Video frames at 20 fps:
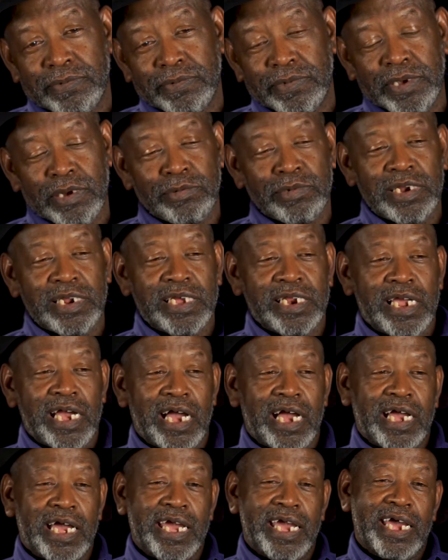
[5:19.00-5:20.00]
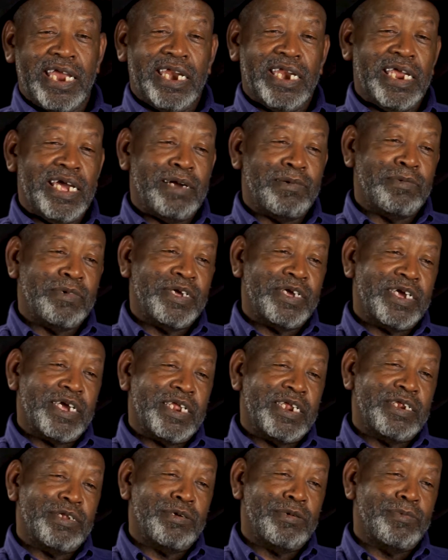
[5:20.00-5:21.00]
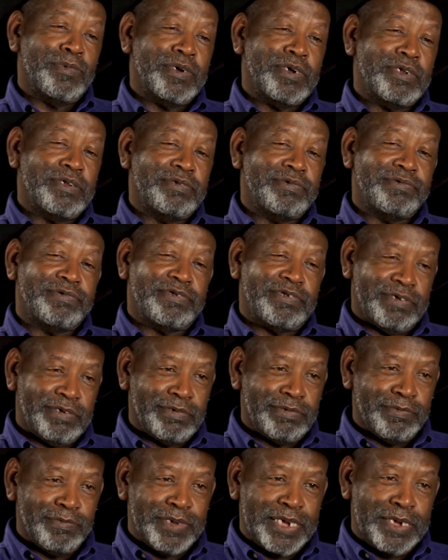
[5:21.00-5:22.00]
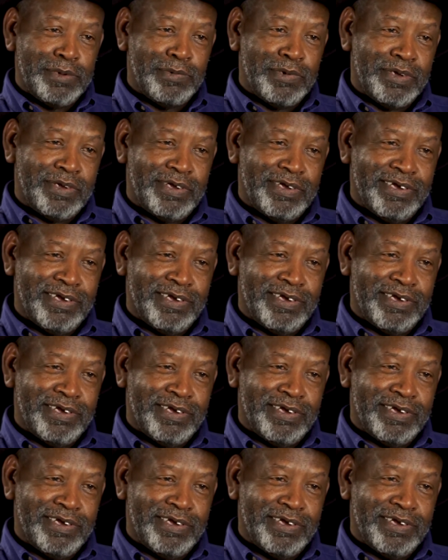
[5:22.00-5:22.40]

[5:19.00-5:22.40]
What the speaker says: Joe Williams had 11. He can do but 2, maybe.